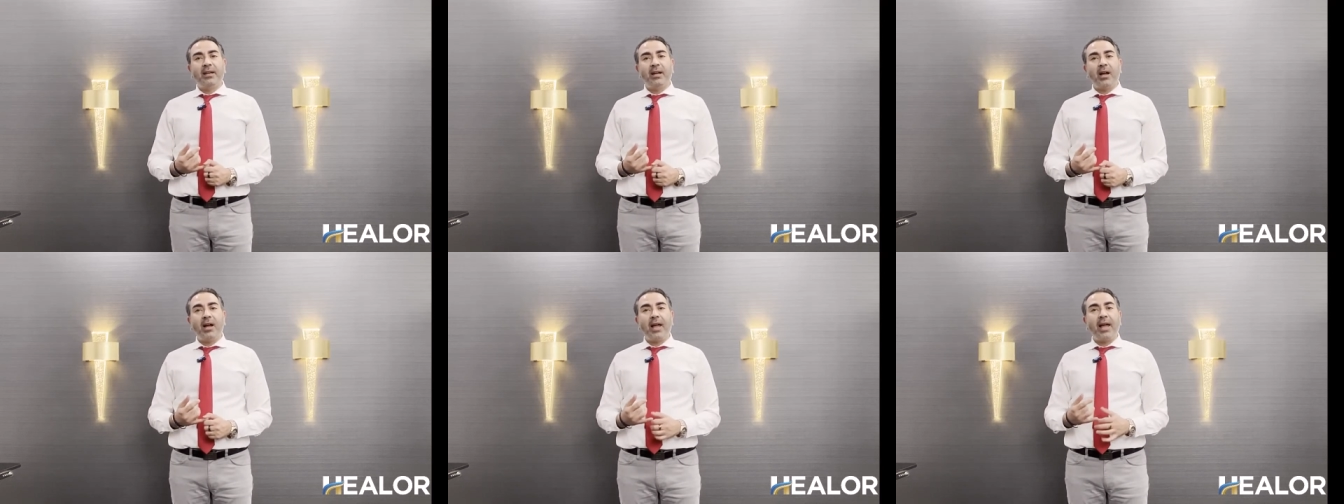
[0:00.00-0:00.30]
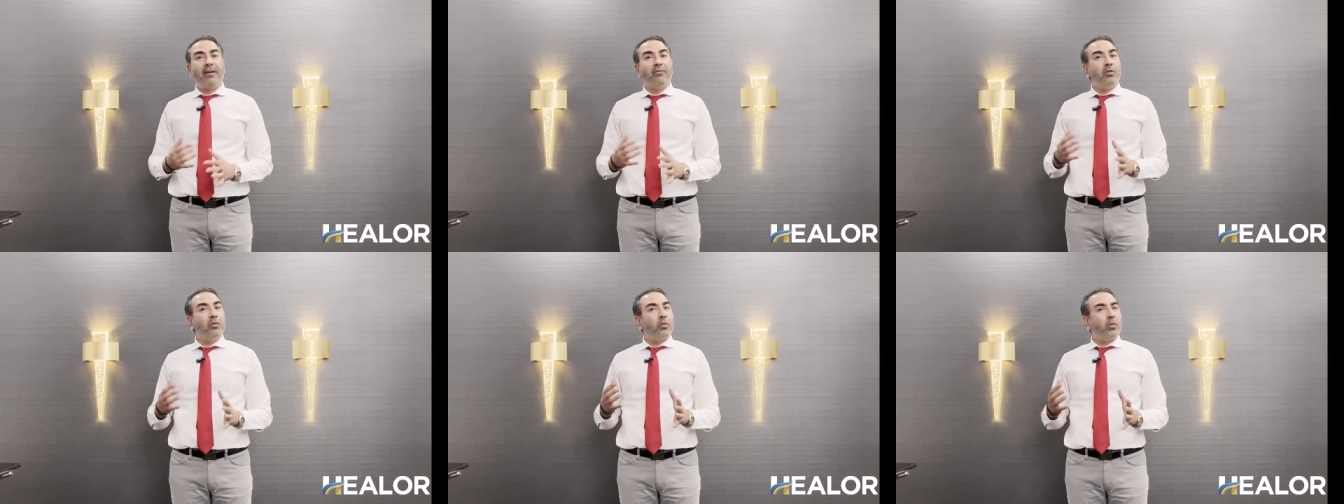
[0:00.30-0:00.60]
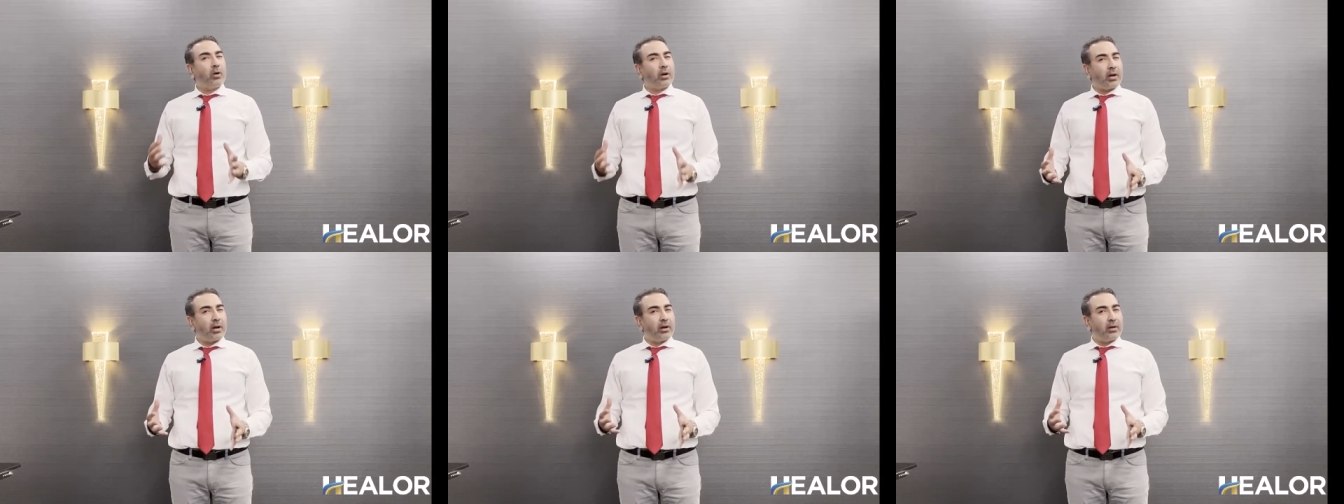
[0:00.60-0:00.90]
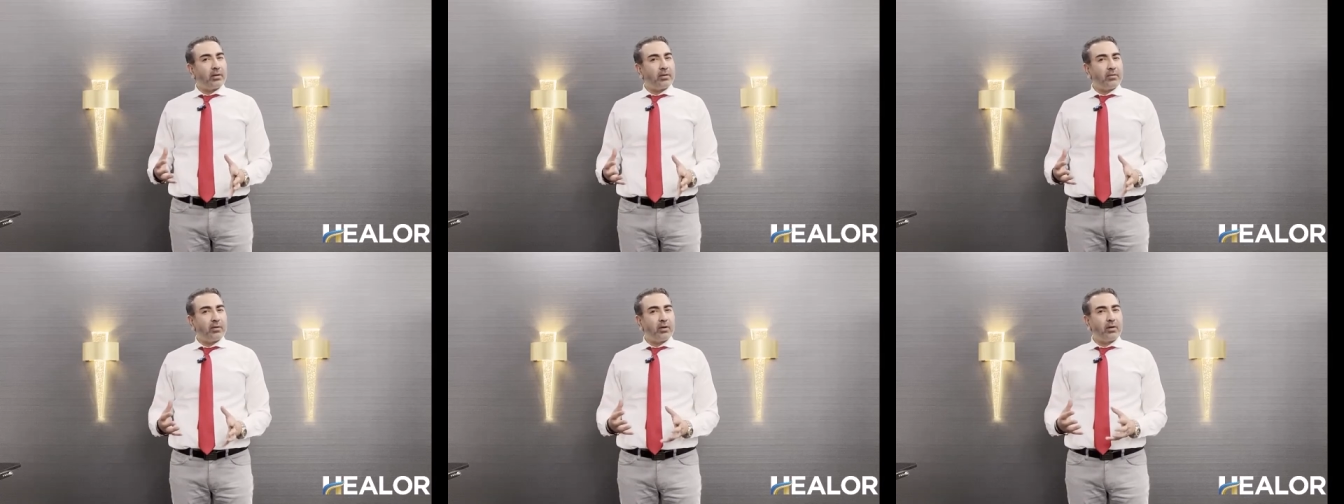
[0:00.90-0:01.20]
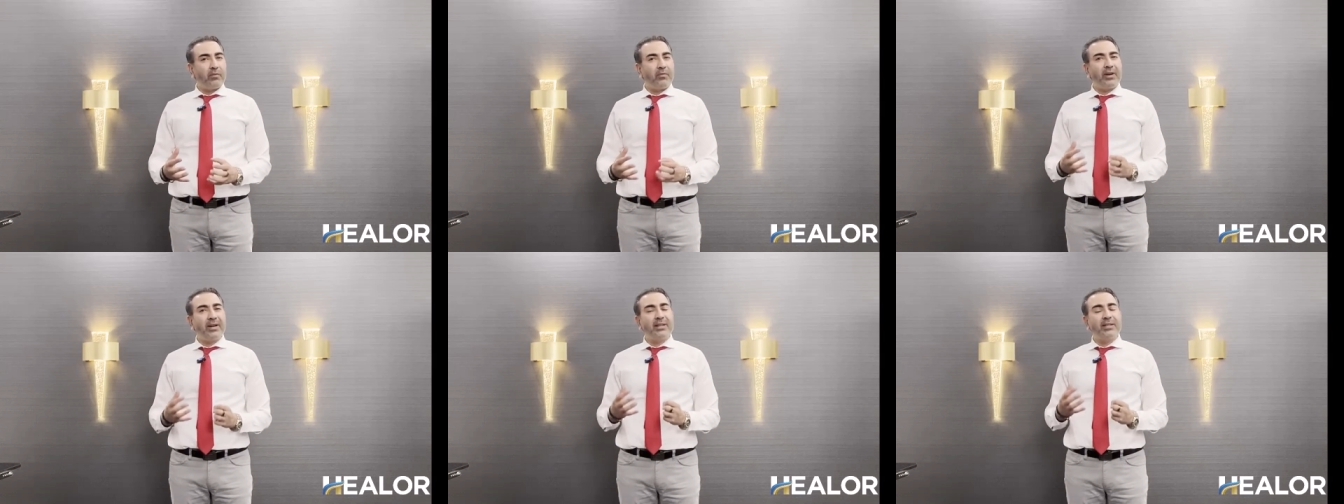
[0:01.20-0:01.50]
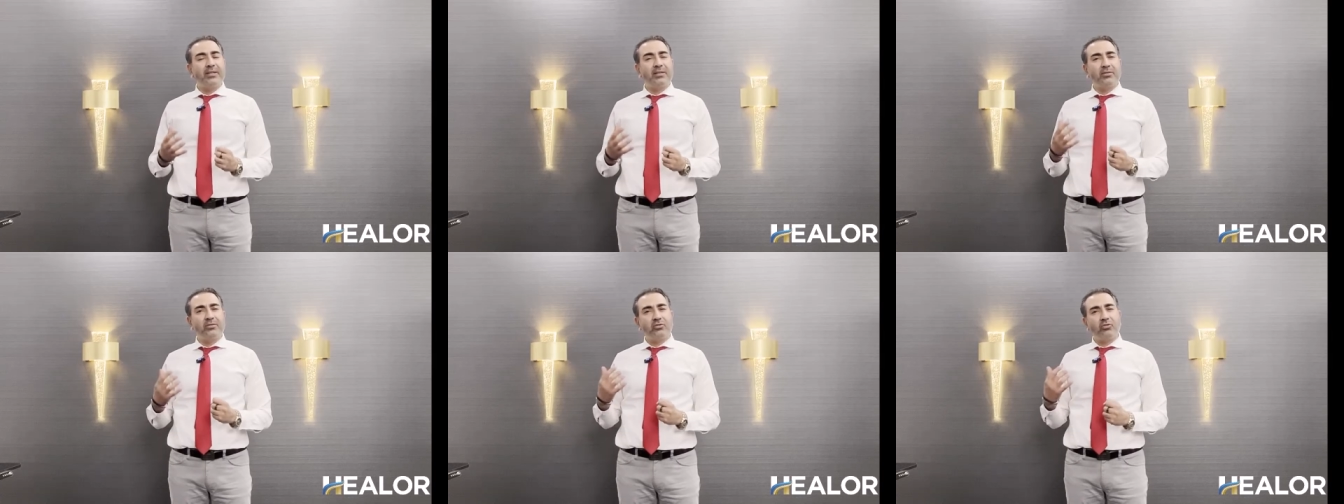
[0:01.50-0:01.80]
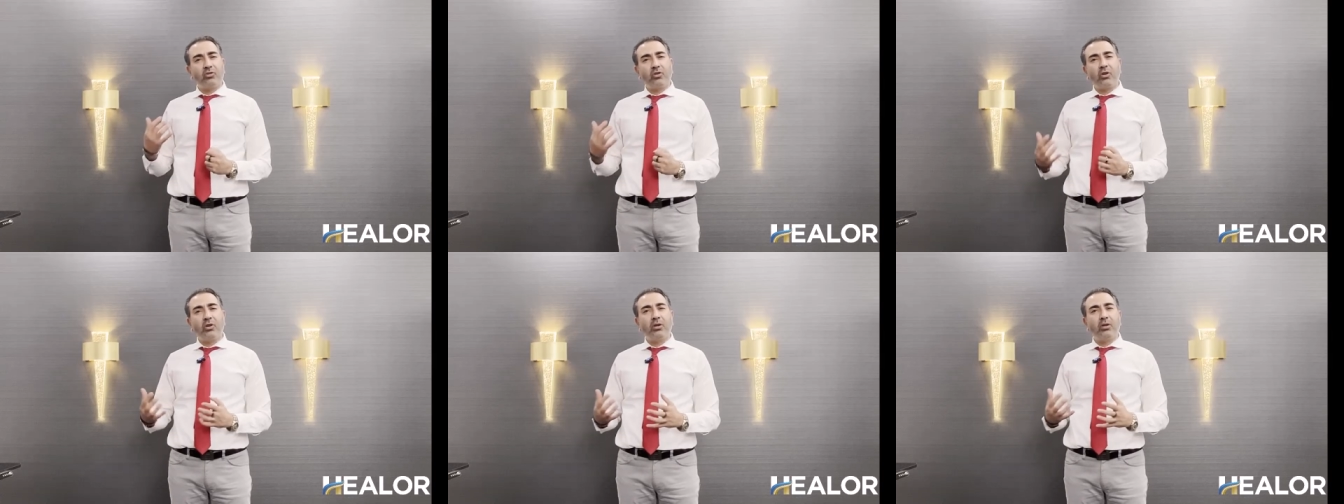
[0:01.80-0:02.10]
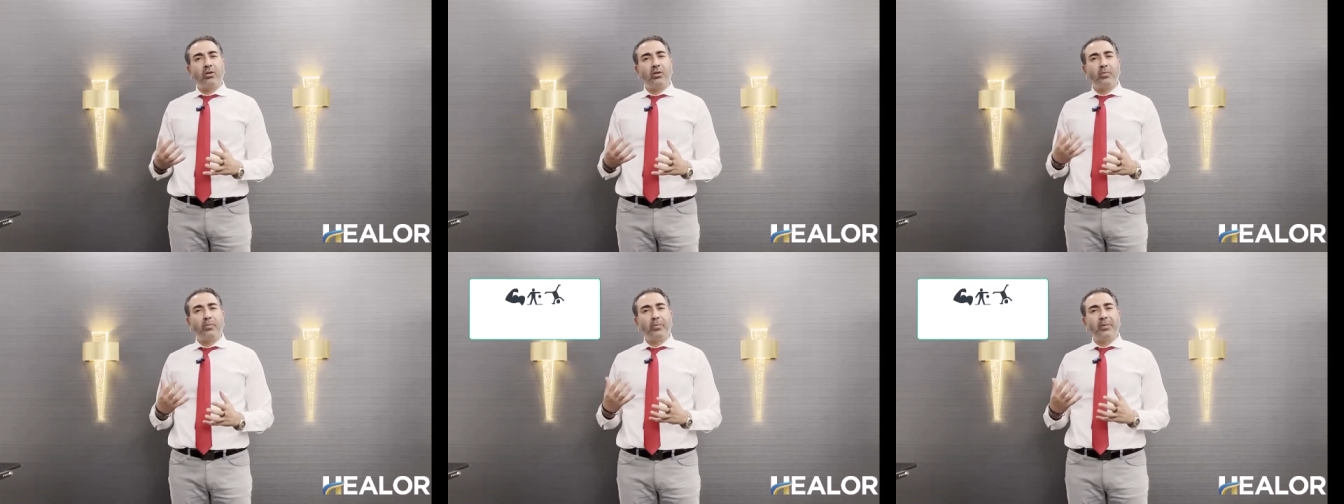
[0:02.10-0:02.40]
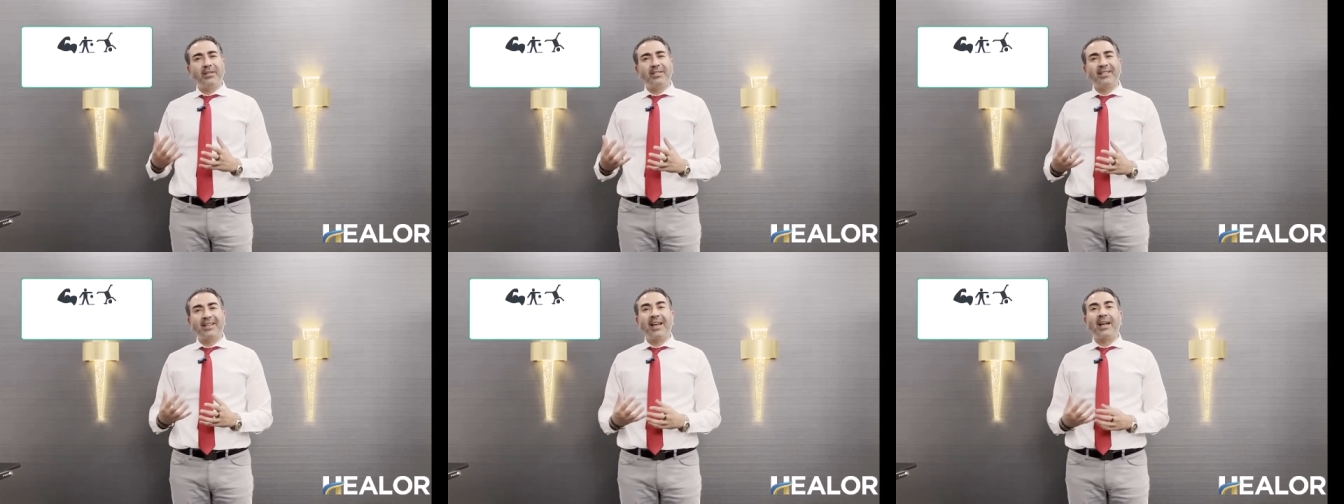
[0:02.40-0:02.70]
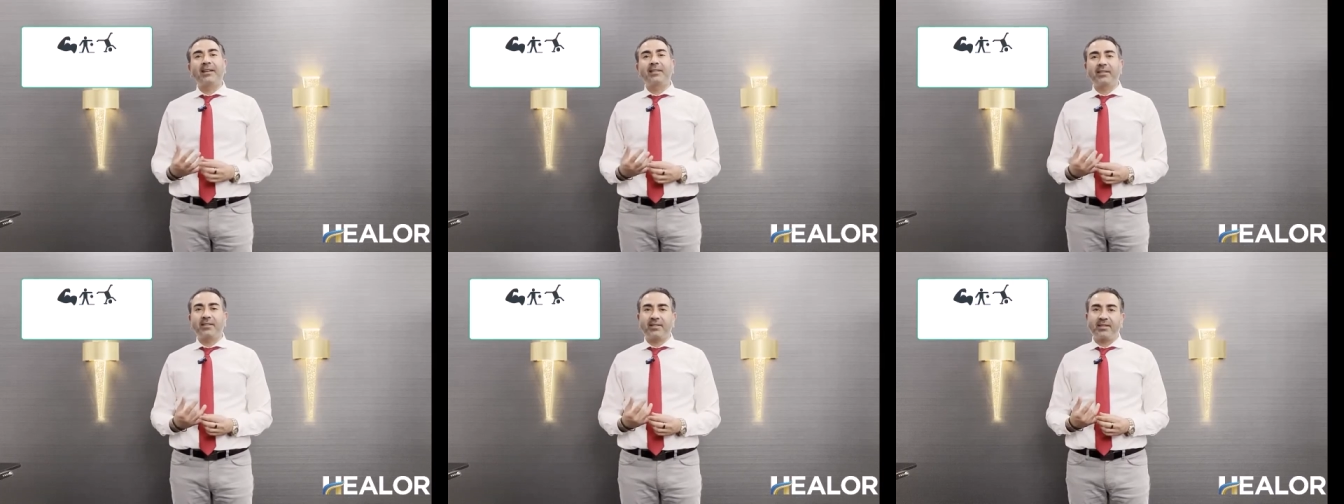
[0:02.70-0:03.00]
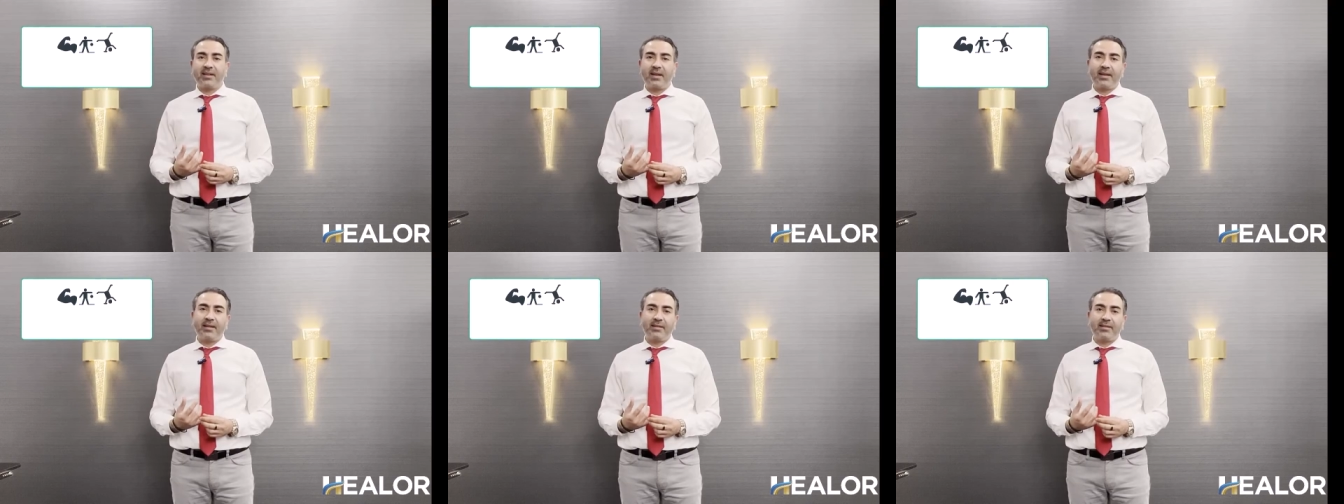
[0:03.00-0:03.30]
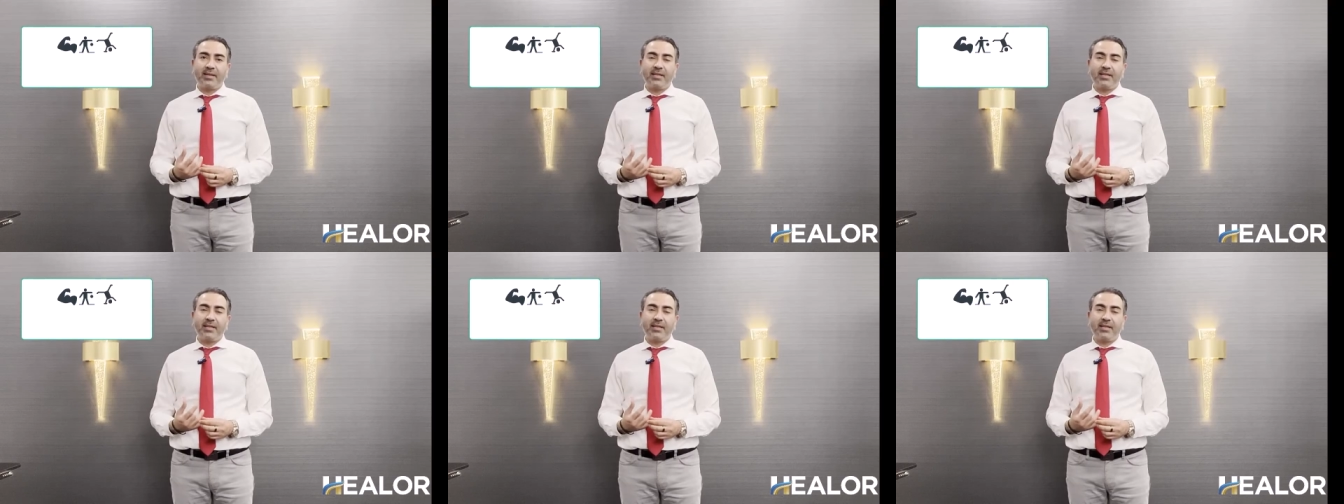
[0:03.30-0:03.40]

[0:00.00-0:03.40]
heavy workout or very strong or brisk exercise,